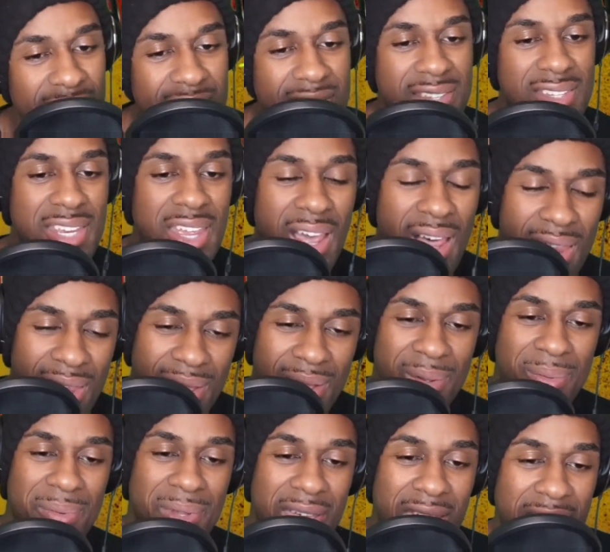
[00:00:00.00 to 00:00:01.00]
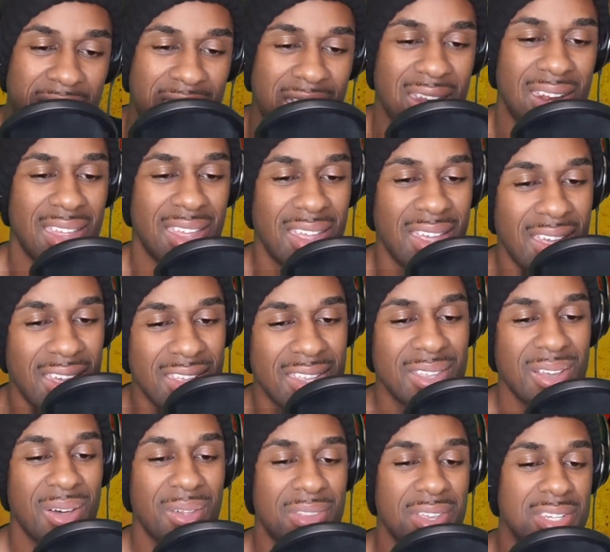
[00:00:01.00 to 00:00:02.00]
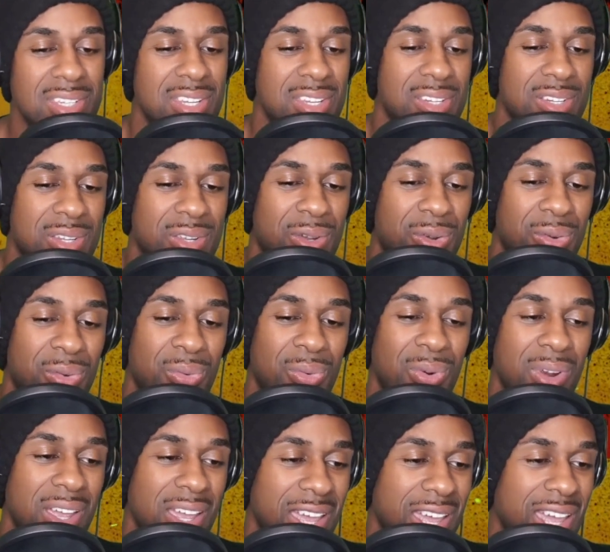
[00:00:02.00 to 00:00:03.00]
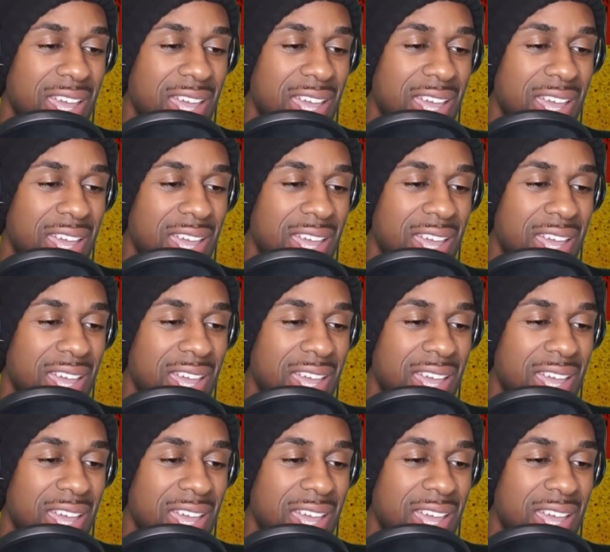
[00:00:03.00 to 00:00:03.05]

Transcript: tell him, man. Yo, this is creepy.